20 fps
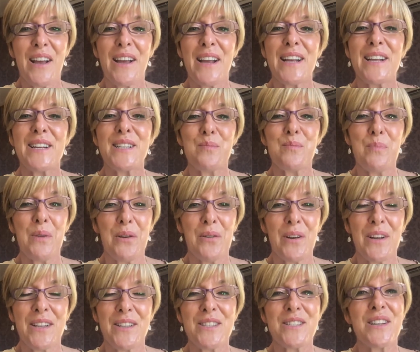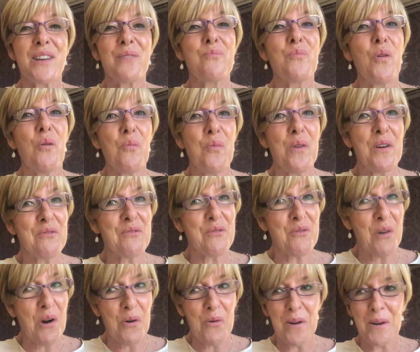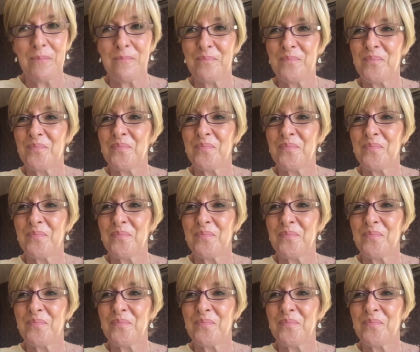experienced, and what we've grown.